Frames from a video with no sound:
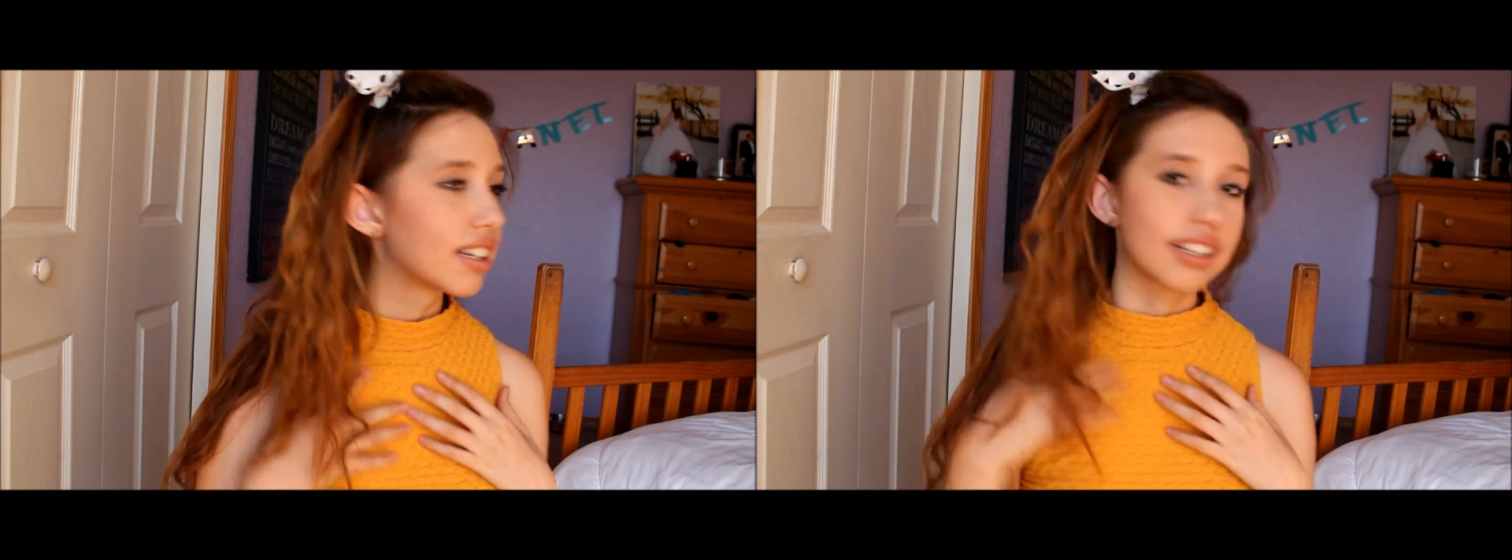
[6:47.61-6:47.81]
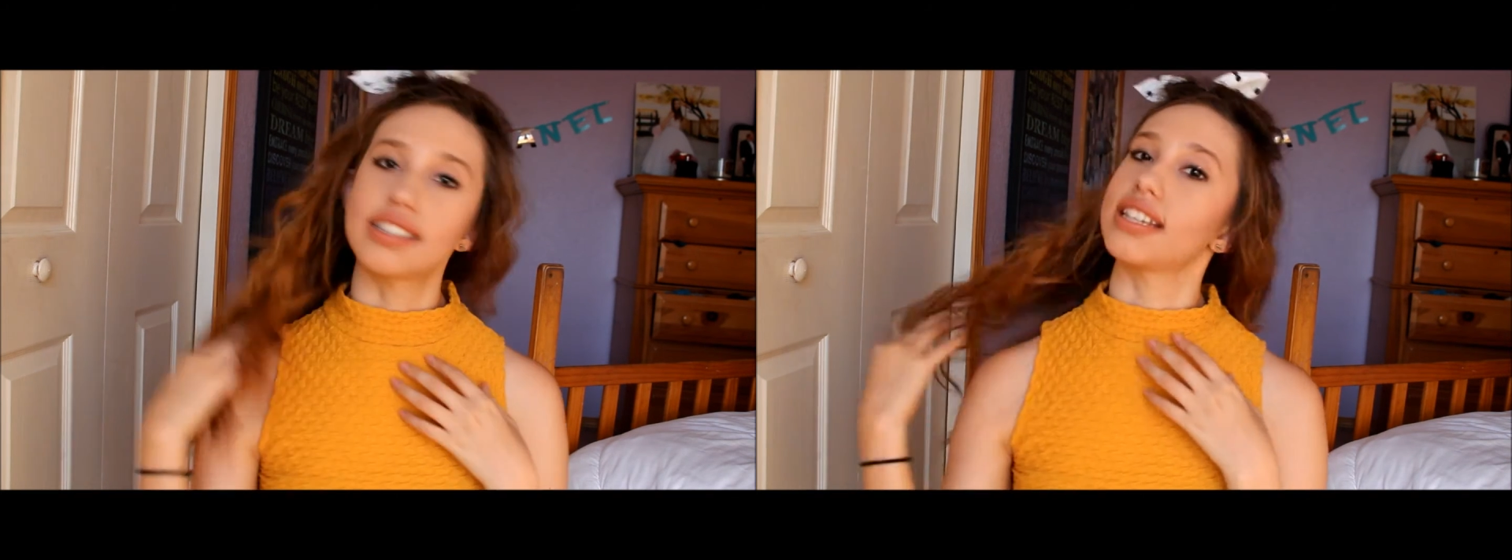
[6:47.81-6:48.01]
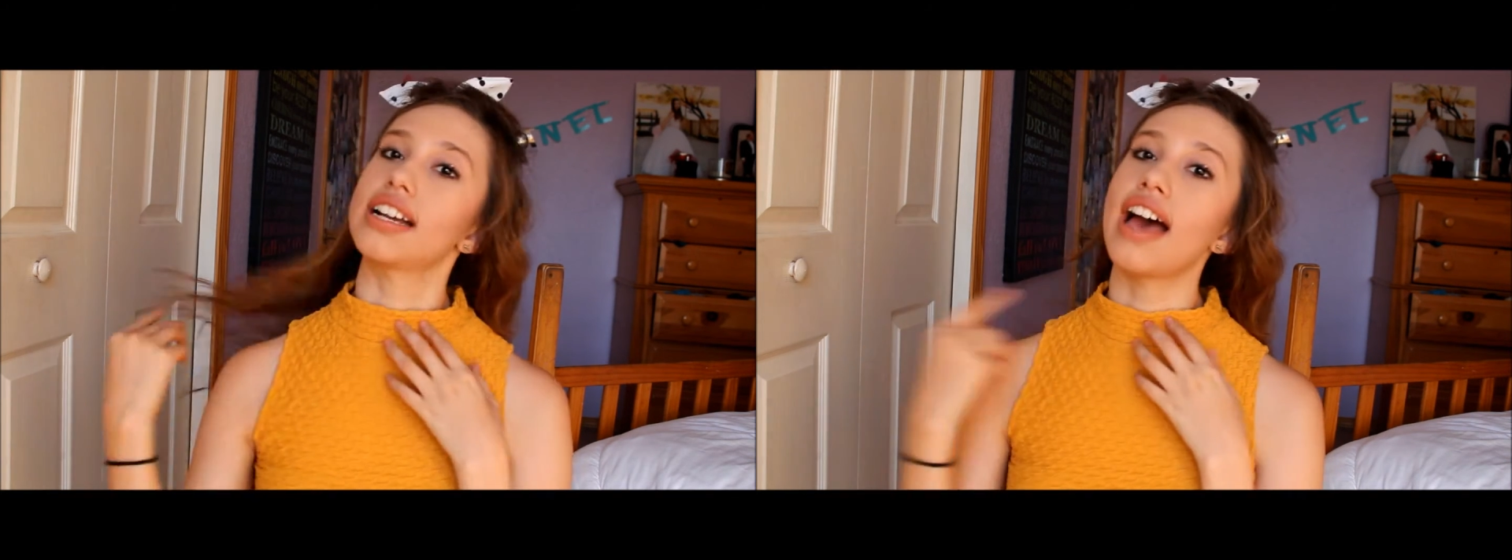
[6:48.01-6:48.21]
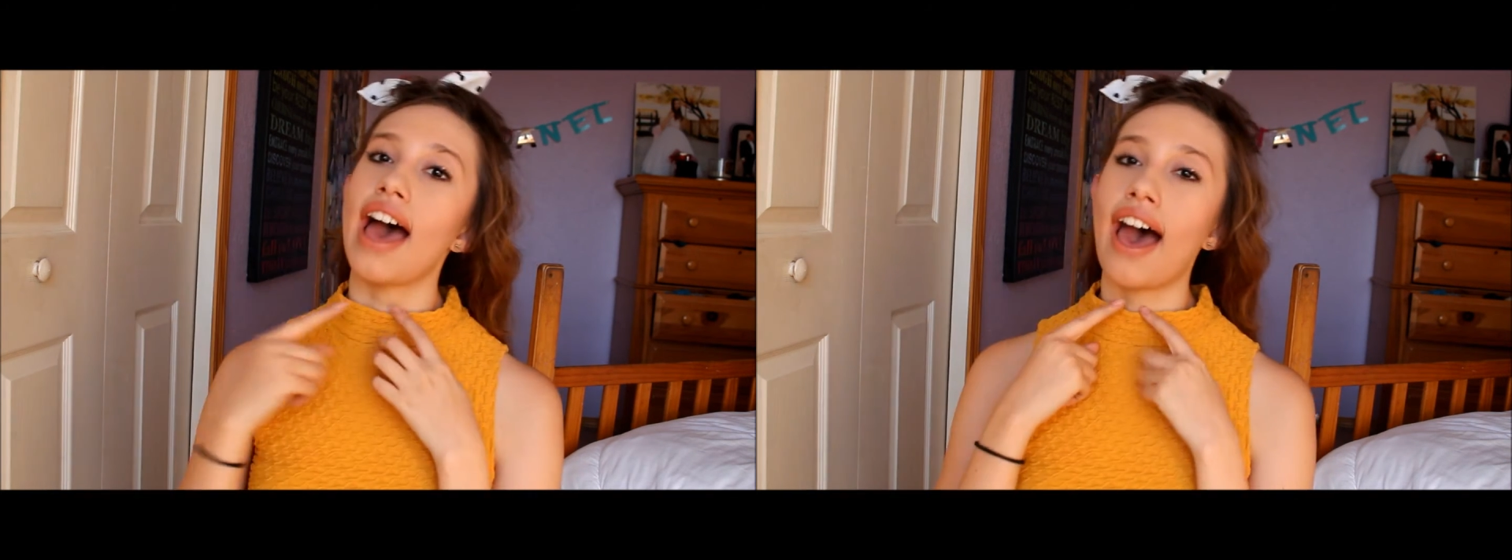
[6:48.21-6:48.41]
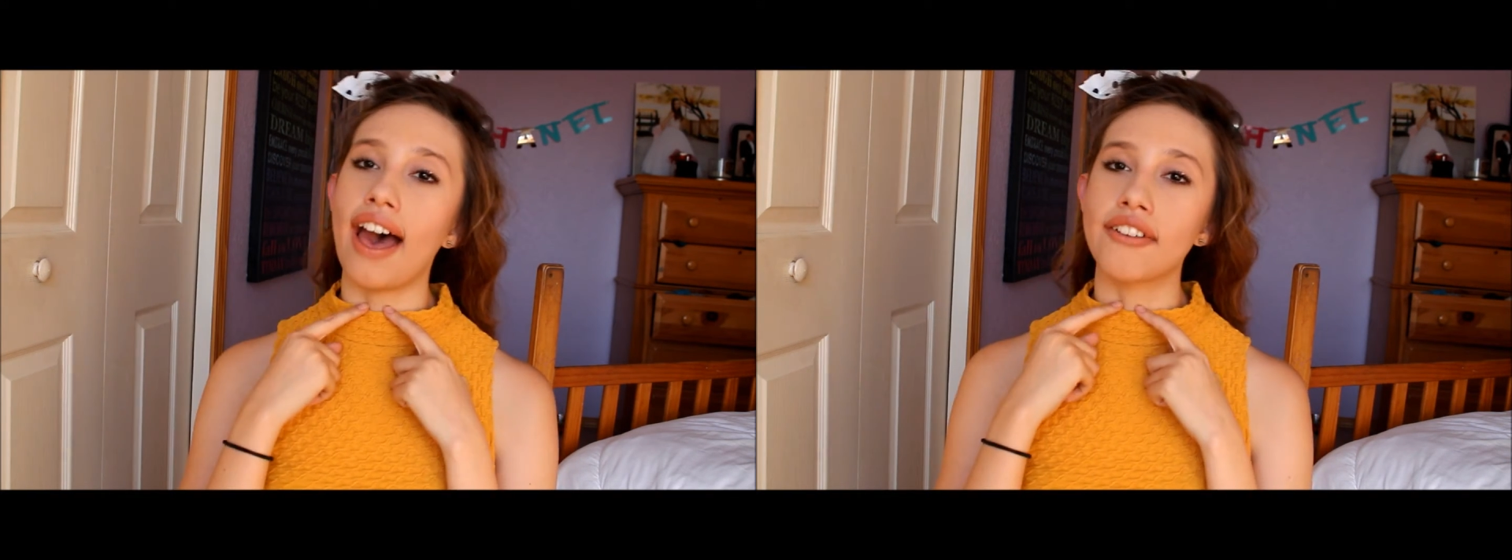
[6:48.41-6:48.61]
It's like a
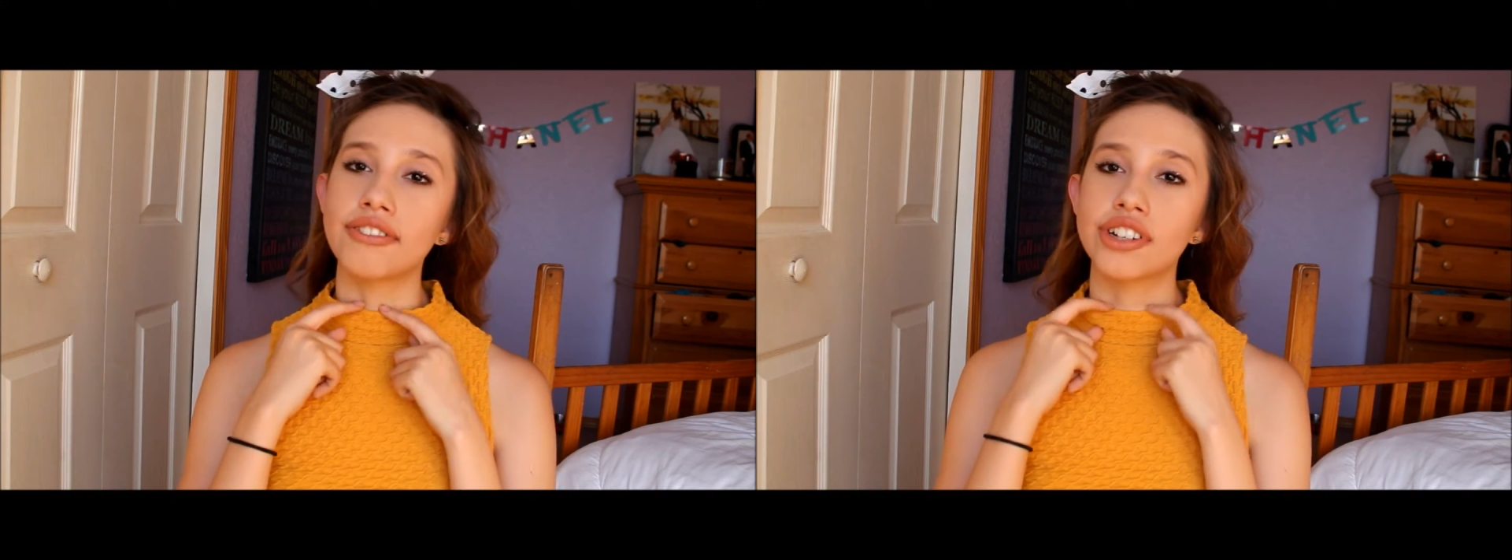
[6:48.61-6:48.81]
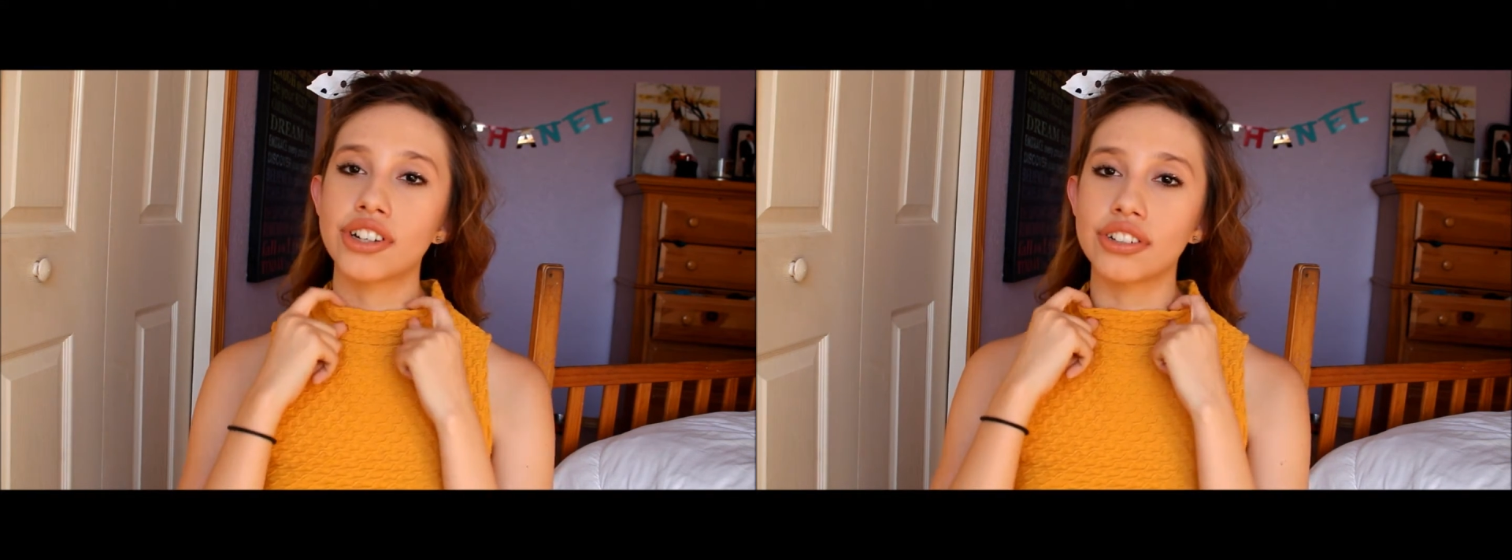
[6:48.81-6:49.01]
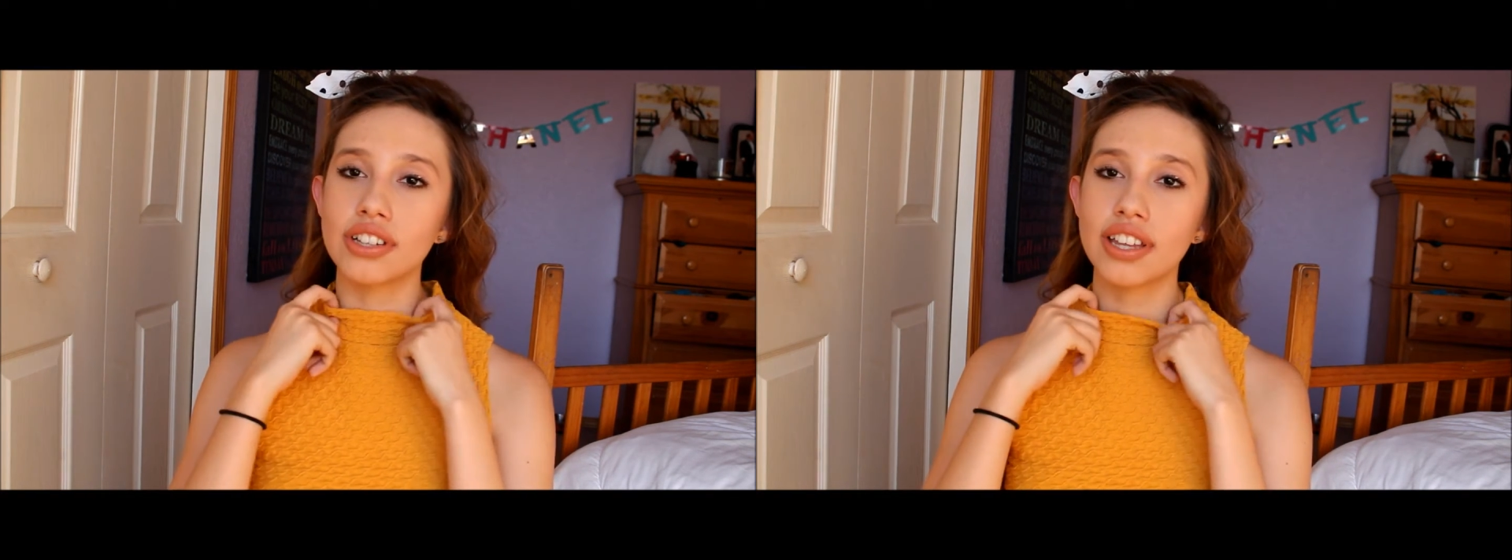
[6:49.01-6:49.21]
half turtle,